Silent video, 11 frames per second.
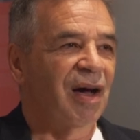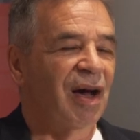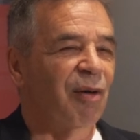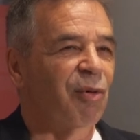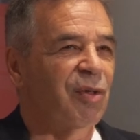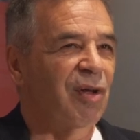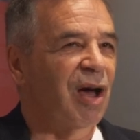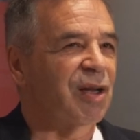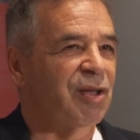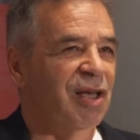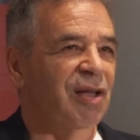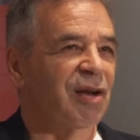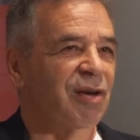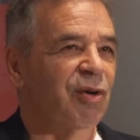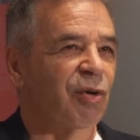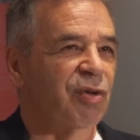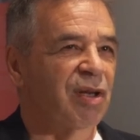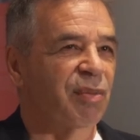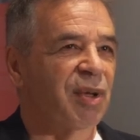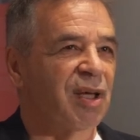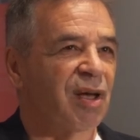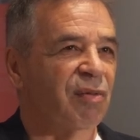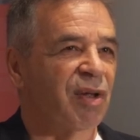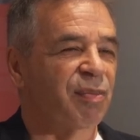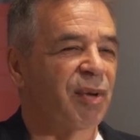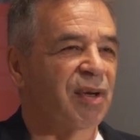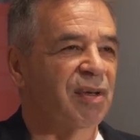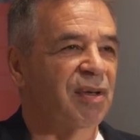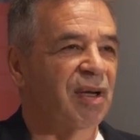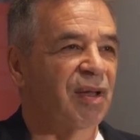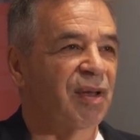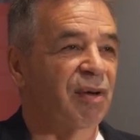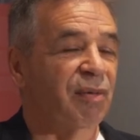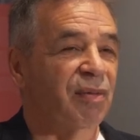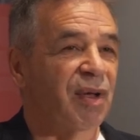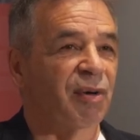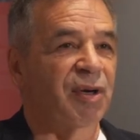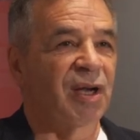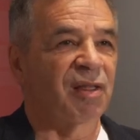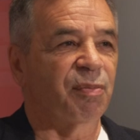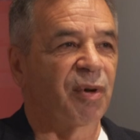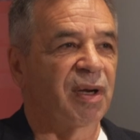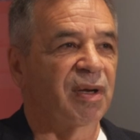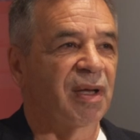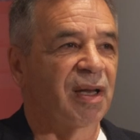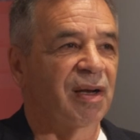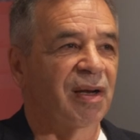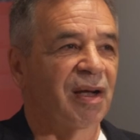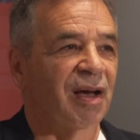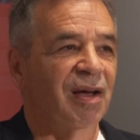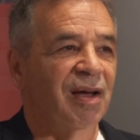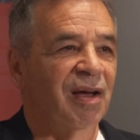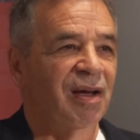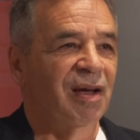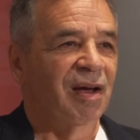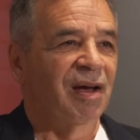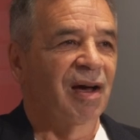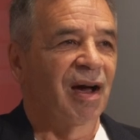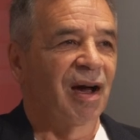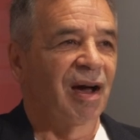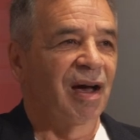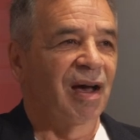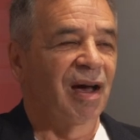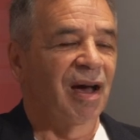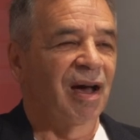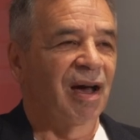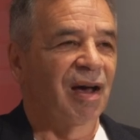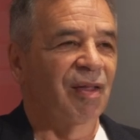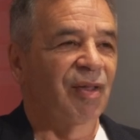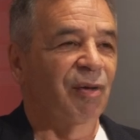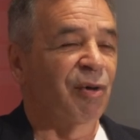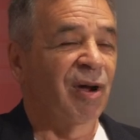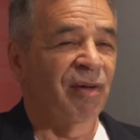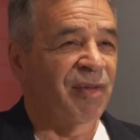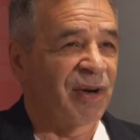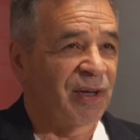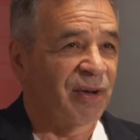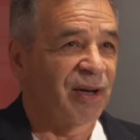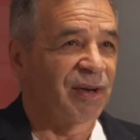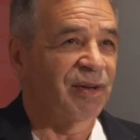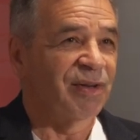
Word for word: I was not keen on coaching to begin with, but uh, they, were, they were desperate and uh, they were not very good.